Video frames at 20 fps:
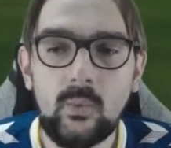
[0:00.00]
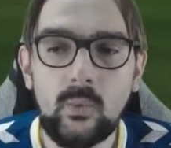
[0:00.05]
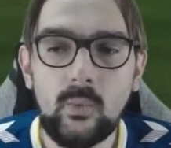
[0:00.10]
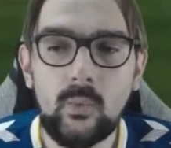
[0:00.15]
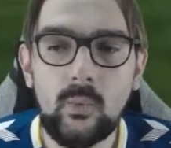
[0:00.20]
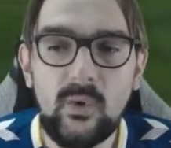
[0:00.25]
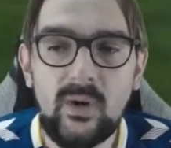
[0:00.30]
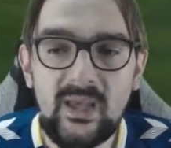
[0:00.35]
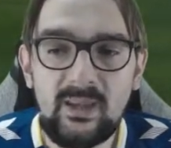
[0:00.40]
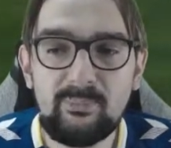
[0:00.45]

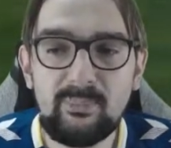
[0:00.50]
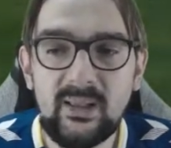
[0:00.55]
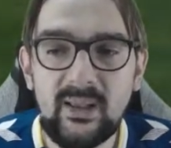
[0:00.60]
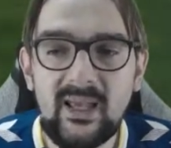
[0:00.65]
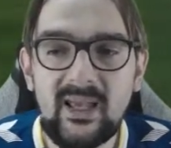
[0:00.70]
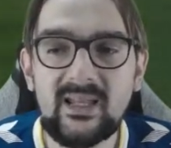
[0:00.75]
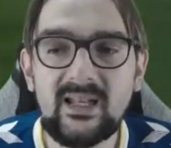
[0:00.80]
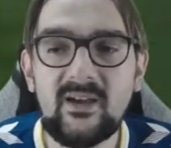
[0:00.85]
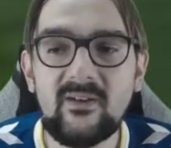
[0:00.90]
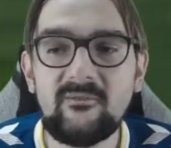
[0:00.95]
We
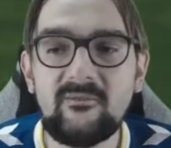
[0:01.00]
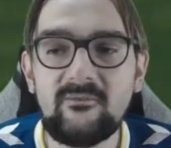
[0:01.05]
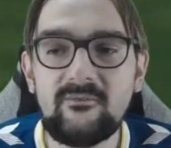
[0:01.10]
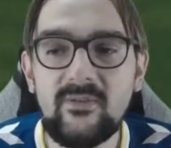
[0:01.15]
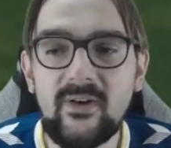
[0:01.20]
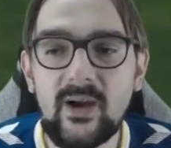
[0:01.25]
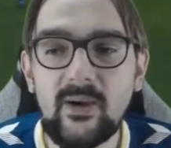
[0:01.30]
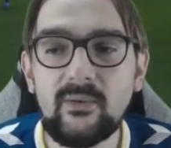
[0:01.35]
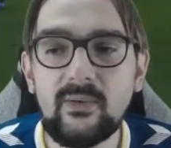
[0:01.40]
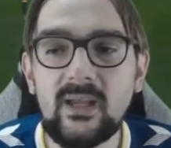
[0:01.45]
played a
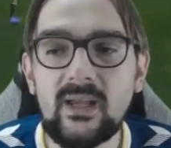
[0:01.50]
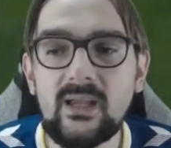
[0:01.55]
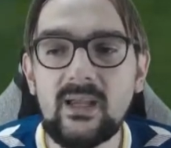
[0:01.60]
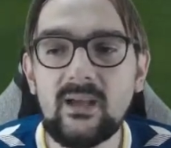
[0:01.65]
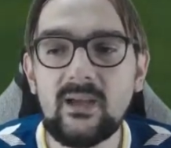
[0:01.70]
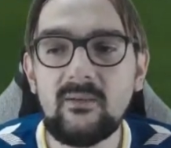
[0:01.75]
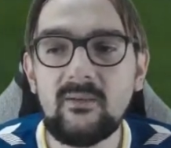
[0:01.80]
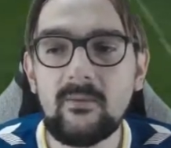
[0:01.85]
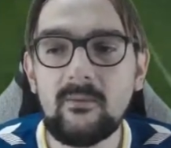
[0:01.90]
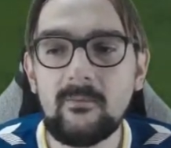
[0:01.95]
very